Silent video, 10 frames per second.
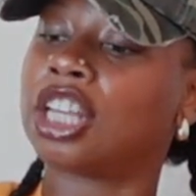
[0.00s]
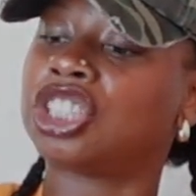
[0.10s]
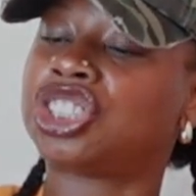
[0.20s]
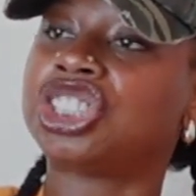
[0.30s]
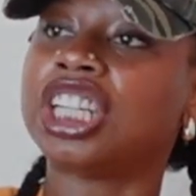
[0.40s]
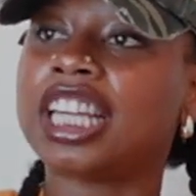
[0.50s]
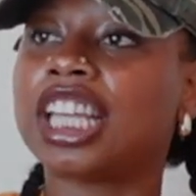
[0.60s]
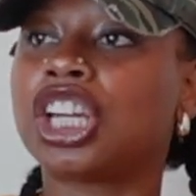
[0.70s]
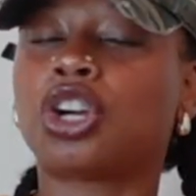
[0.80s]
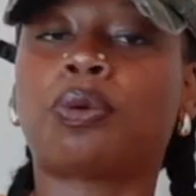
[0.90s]
She
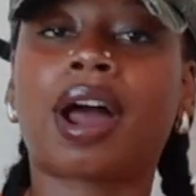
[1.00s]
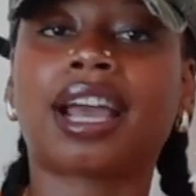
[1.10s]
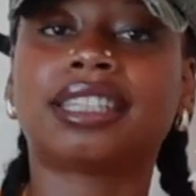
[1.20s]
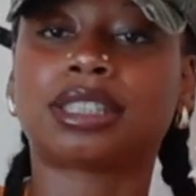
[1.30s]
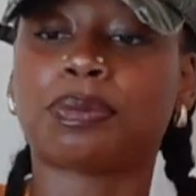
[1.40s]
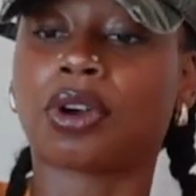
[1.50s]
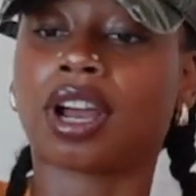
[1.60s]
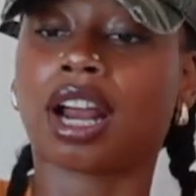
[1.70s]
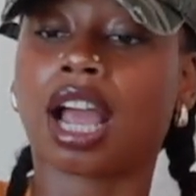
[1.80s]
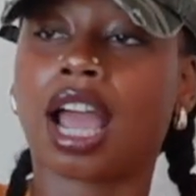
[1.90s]
needed a ride
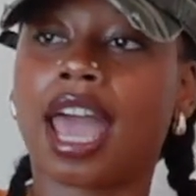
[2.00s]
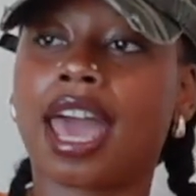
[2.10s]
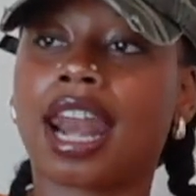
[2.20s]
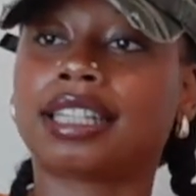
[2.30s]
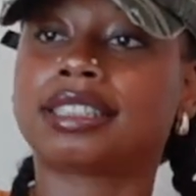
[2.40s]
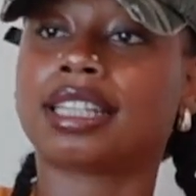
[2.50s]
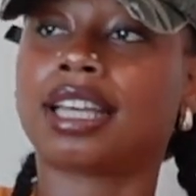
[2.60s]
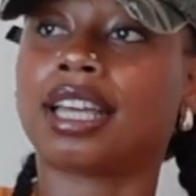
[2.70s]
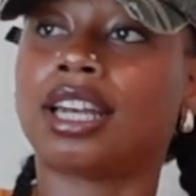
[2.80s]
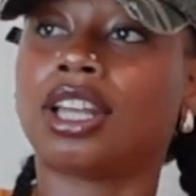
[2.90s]
somewhere. And I
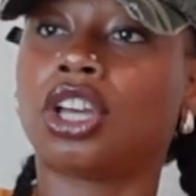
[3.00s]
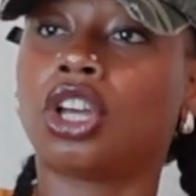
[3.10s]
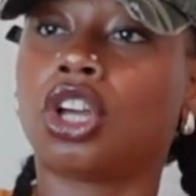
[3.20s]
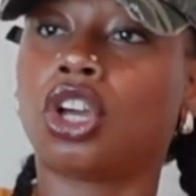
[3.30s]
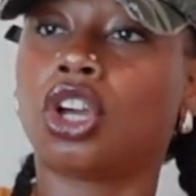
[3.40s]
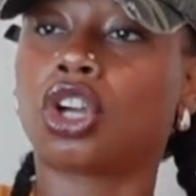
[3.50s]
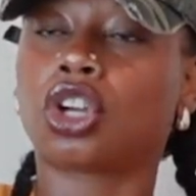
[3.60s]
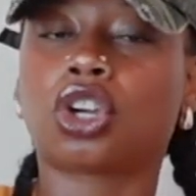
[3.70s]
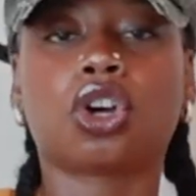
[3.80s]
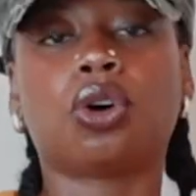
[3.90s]
said,
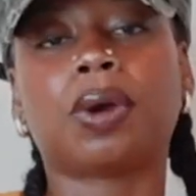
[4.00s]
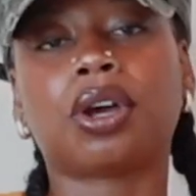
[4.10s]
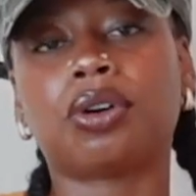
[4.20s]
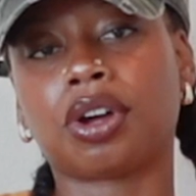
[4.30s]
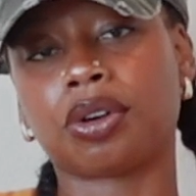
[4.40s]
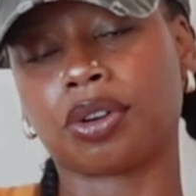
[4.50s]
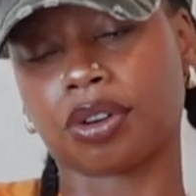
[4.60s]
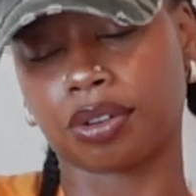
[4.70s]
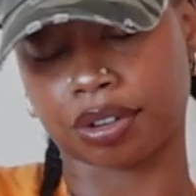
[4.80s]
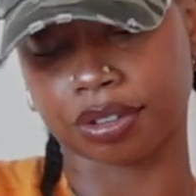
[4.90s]
girl, wait, hold
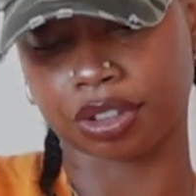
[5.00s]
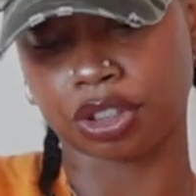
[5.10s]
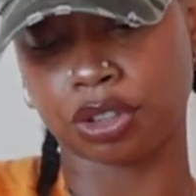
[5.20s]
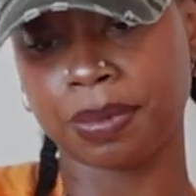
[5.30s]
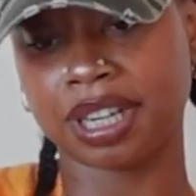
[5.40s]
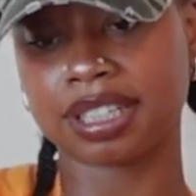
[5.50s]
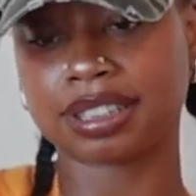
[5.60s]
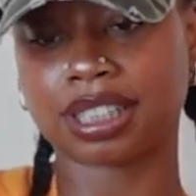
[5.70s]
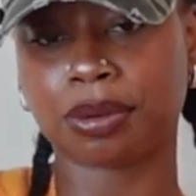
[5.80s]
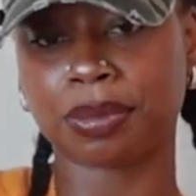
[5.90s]
on. You mean to
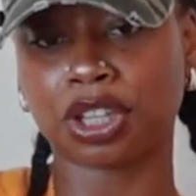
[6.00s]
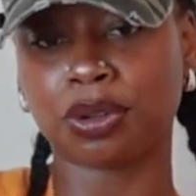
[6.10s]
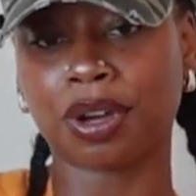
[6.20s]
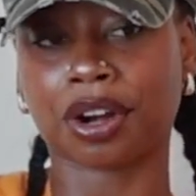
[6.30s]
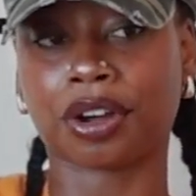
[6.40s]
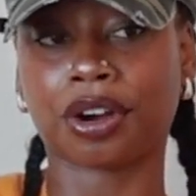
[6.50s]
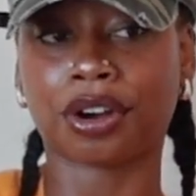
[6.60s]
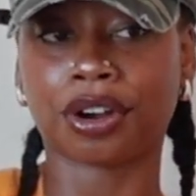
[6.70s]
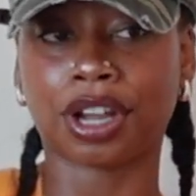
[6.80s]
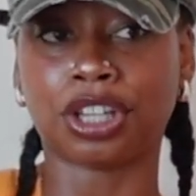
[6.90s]
tell me you got a
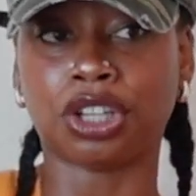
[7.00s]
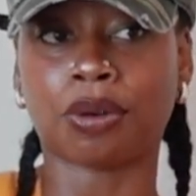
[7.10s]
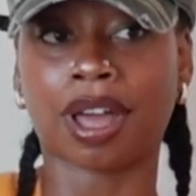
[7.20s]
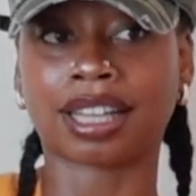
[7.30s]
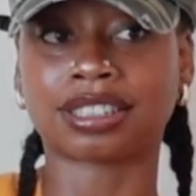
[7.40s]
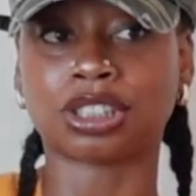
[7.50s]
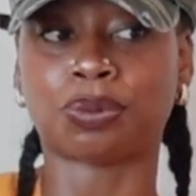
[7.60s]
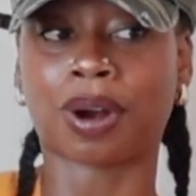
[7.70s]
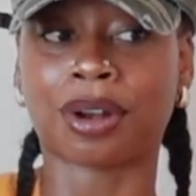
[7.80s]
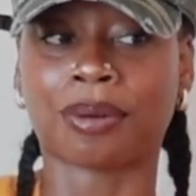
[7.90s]
car and your ex is
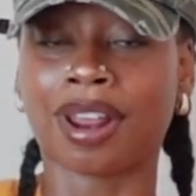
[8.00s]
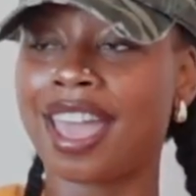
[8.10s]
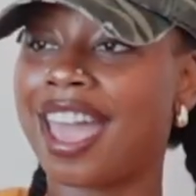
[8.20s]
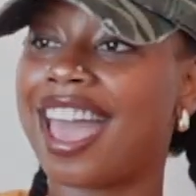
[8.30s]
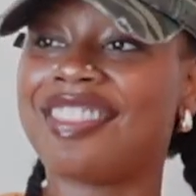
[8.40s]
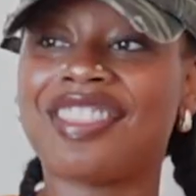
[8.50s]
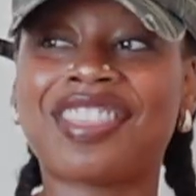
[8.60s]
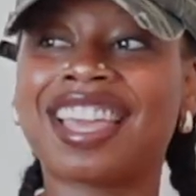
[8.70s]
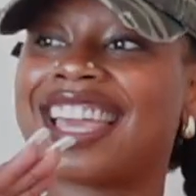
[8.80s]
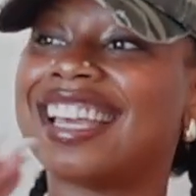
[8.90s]
riding around? And the
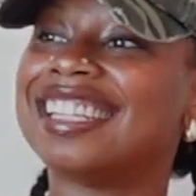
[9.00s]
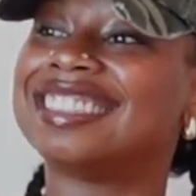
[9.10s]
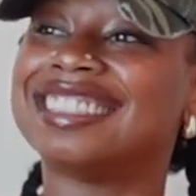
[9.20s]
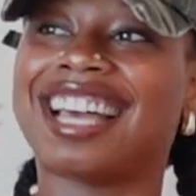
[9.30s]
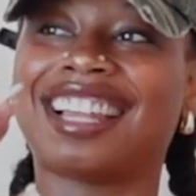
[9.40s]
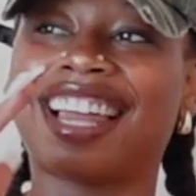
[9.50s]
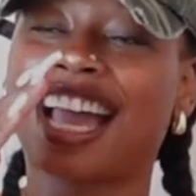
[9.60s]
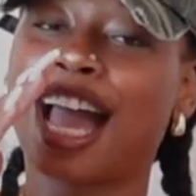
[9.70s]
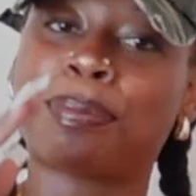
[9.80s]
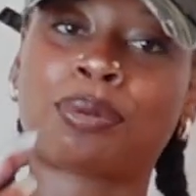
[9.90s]
thing is that,
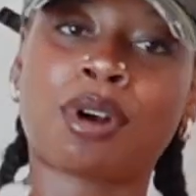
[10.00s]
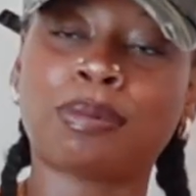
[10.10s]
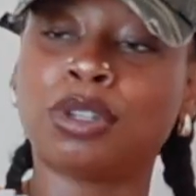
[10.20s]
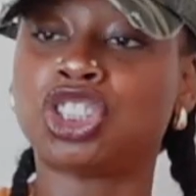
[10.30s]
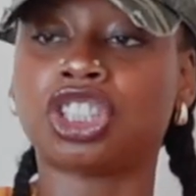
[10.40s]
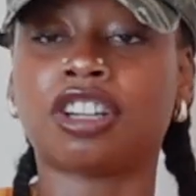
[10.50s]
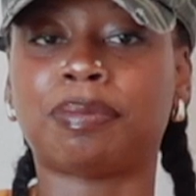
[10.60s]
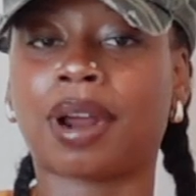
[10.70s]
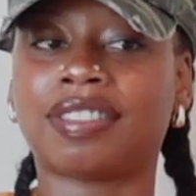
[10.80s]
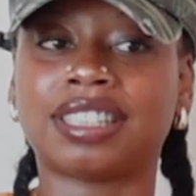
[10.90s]
like, I probably shouldn't have
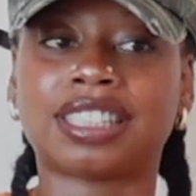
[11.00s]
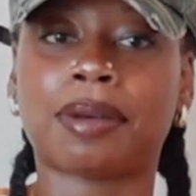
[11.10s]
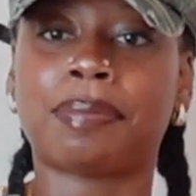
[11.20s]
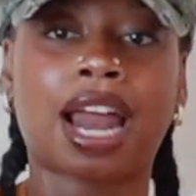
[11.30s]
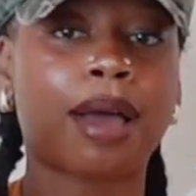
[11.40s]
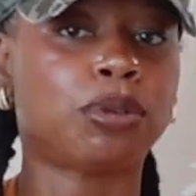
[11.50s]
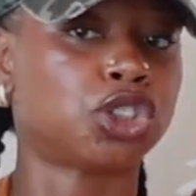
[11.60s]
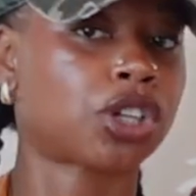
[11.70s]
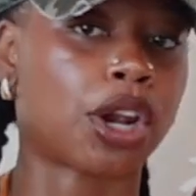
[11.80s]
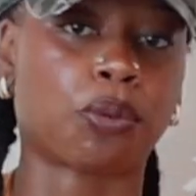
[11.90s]
brought this up, but I was
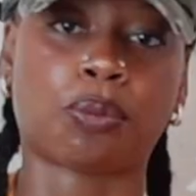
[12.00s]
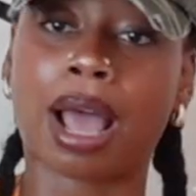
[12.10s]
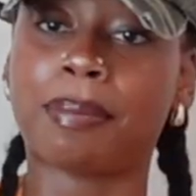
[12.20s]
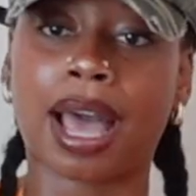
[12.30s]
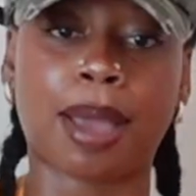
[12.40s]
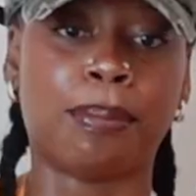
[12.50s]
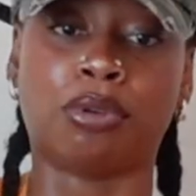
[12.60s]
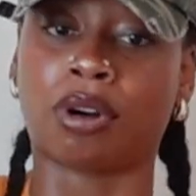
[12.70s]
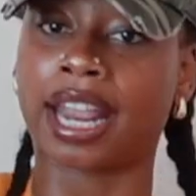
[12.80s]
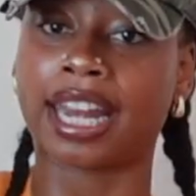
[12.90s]
trying to wrap my
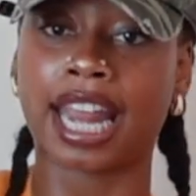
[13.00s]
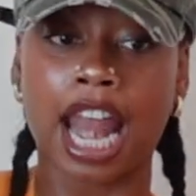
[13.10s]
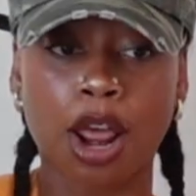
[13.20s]
brain.